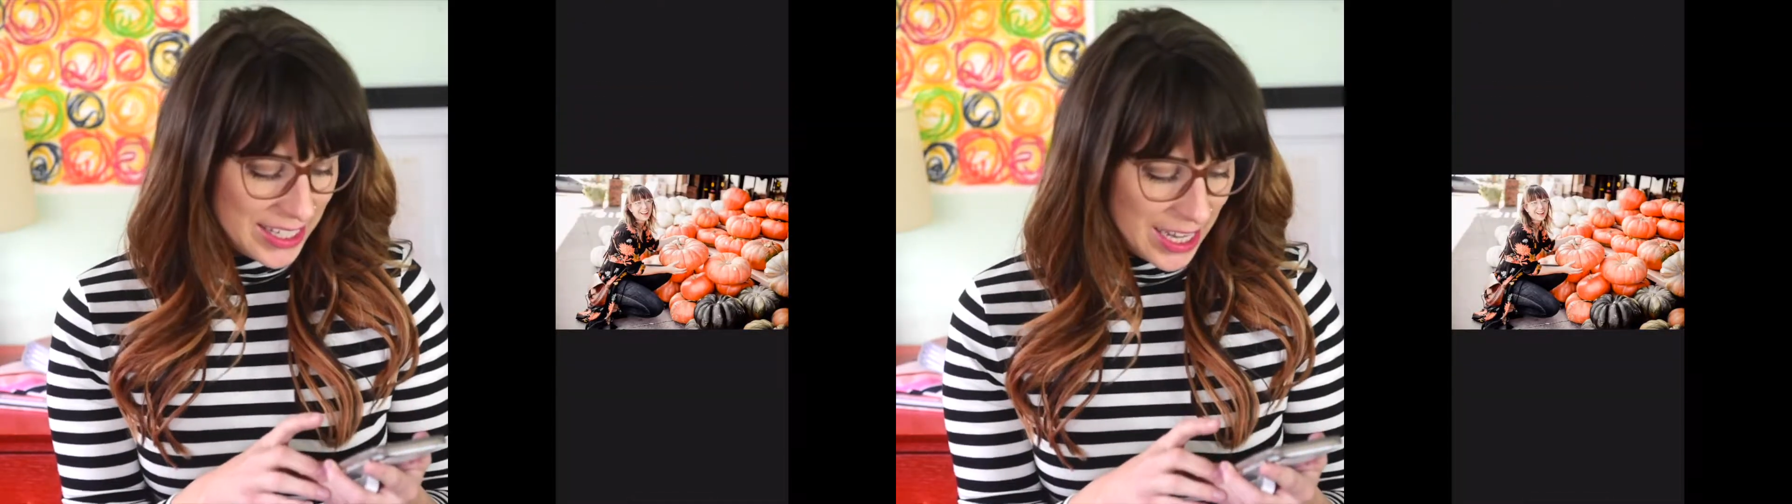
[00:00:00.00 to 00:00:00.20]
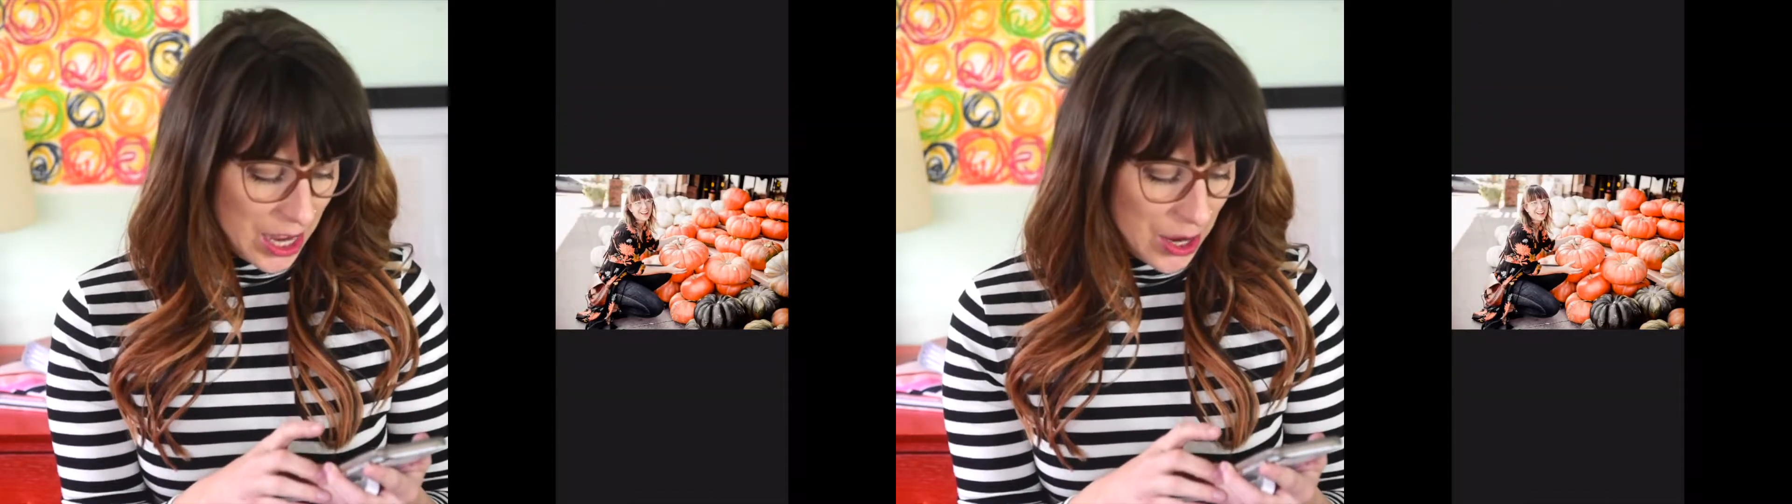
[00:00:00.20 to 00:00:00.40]

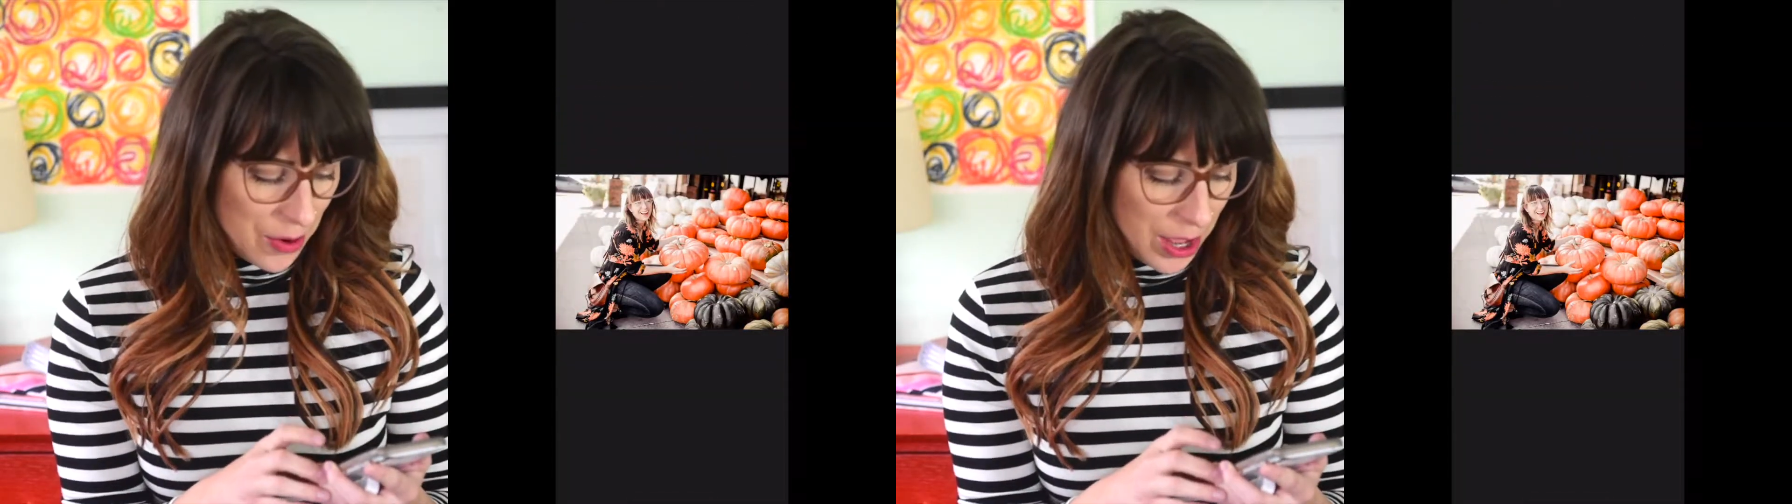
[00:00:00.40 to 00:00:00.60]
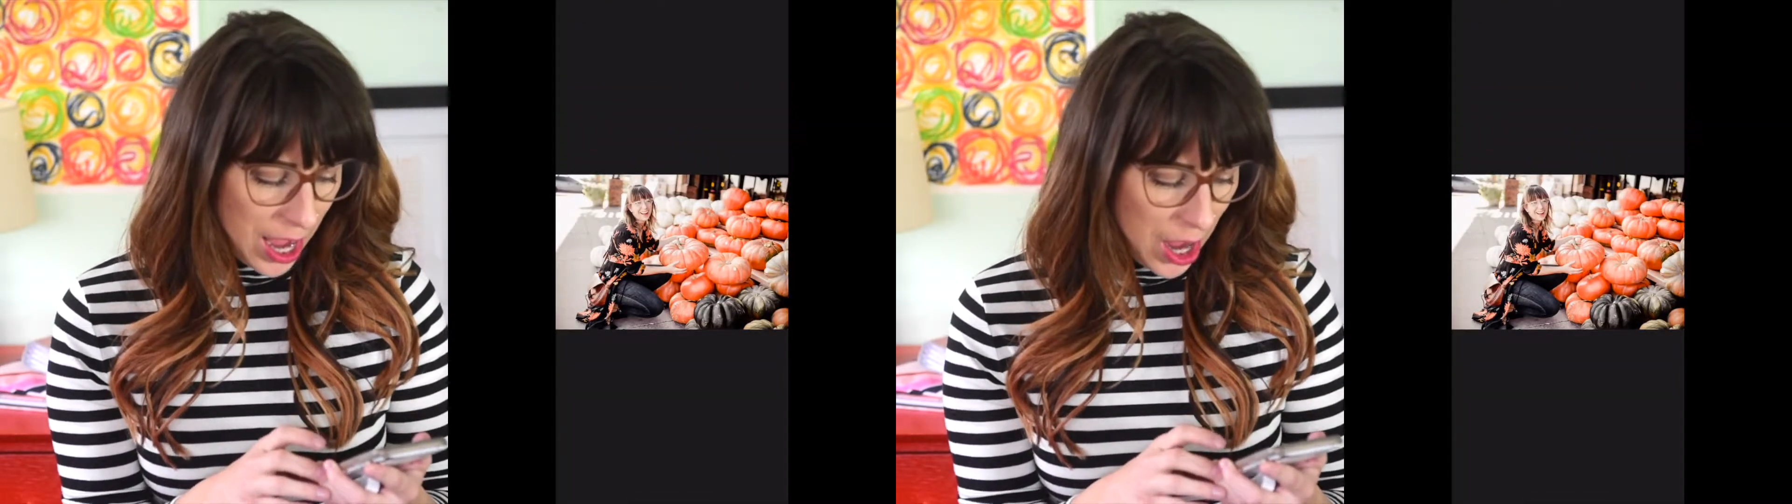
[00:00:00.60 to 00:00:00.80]

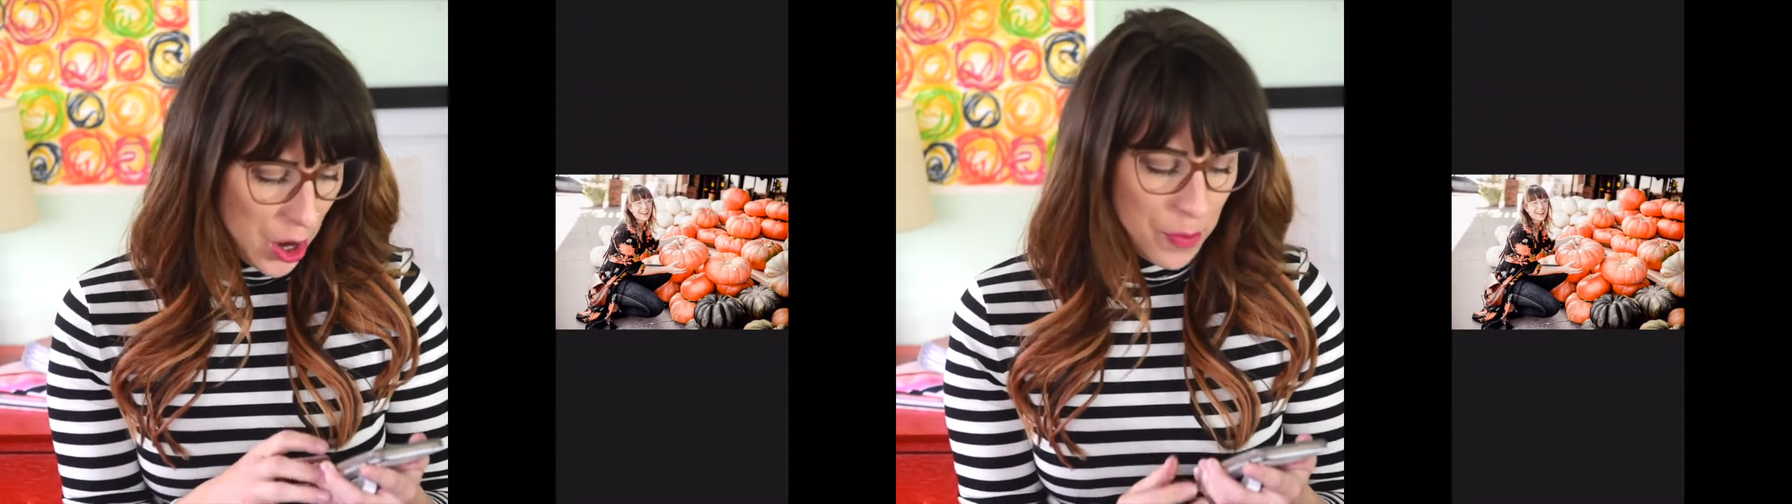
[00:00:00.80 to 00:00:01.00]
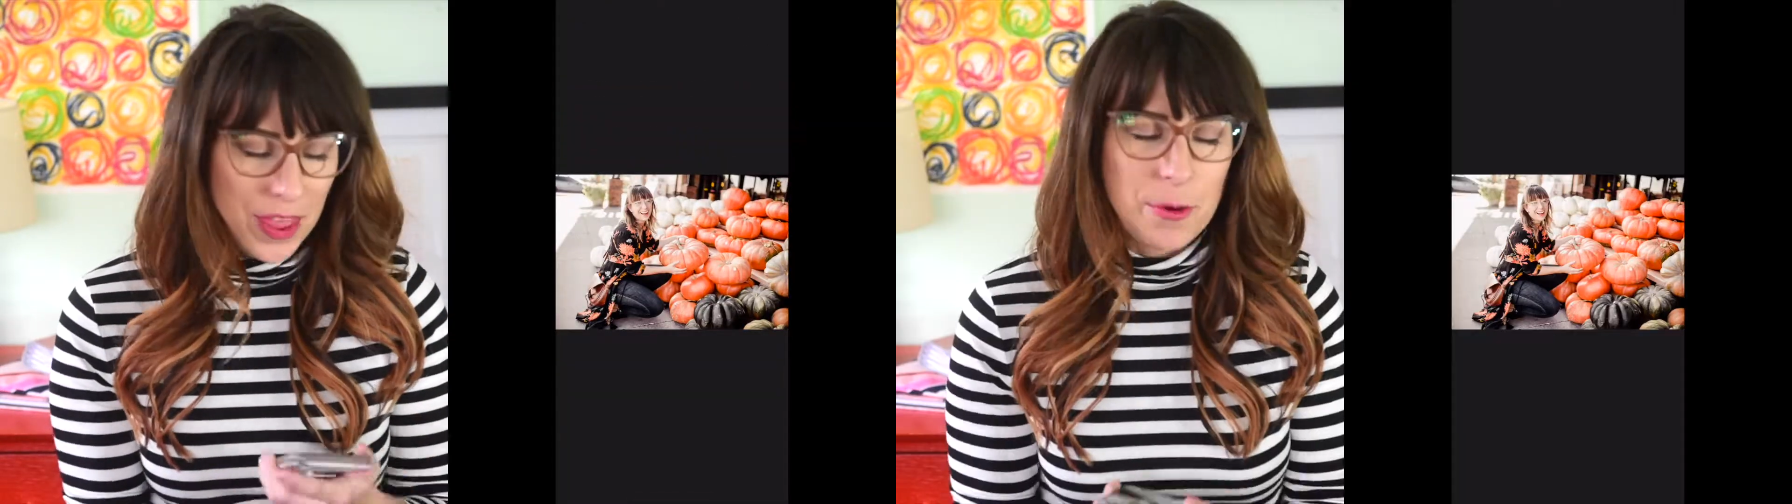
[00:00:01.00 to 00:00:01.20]
So
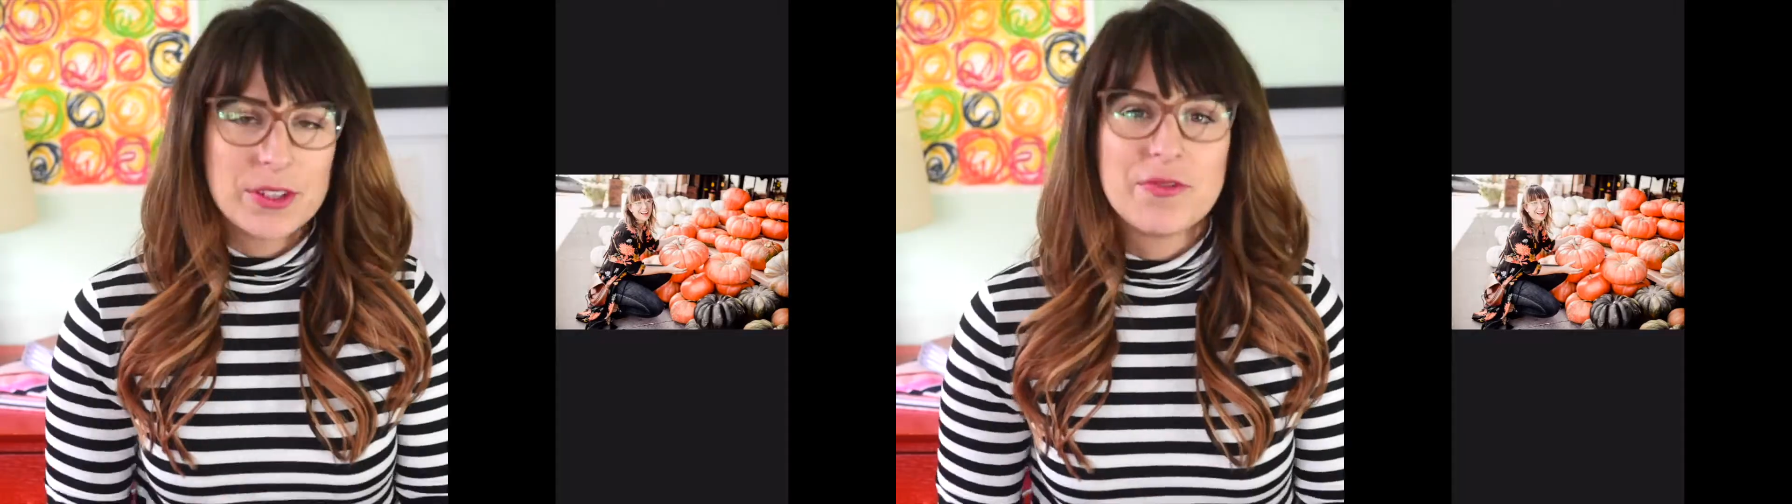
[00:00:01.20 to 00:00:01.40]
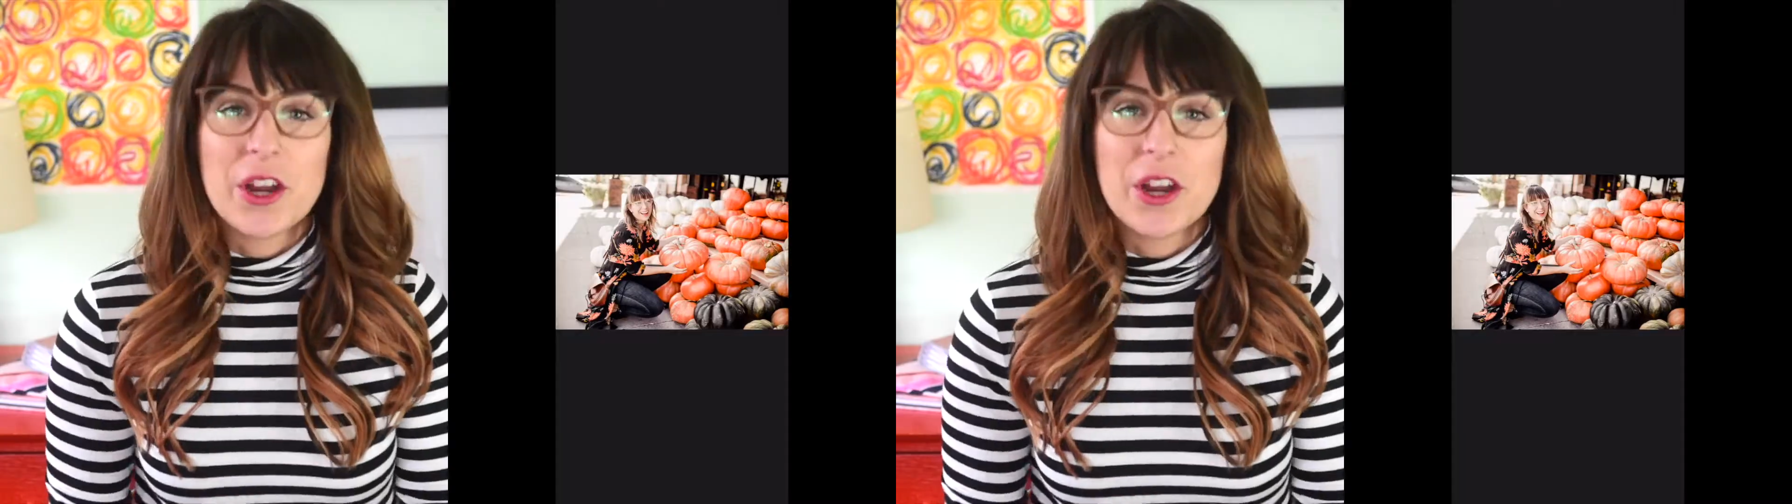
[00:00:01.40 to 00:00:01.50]
hope that was